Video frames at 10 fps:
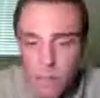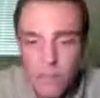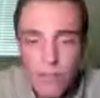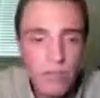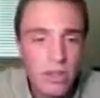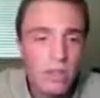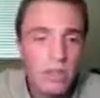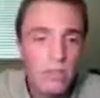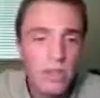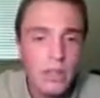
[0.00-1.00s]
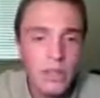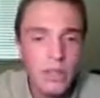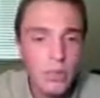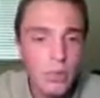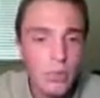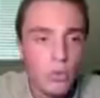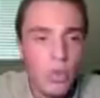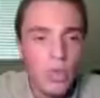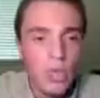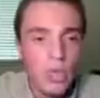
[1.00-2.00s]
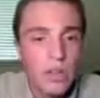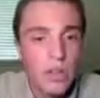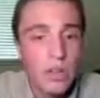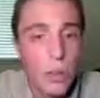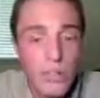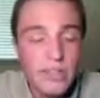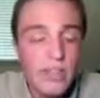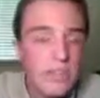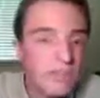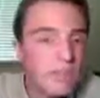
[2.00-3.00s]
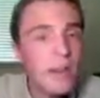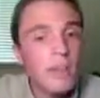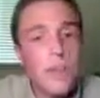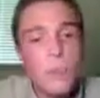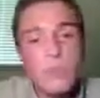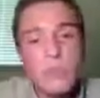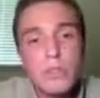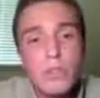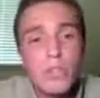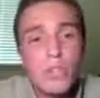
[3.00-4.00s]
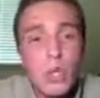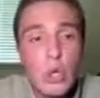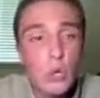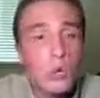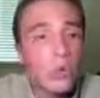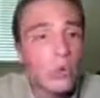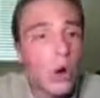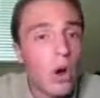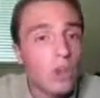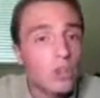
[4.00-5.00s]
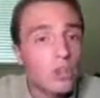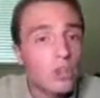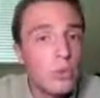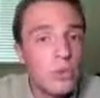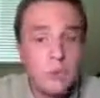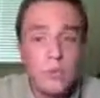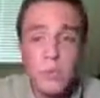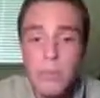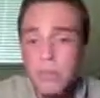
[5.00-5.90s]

Veselin was feeling like the move queen takes c5 maybe was a little bit too drawish, too easy for him.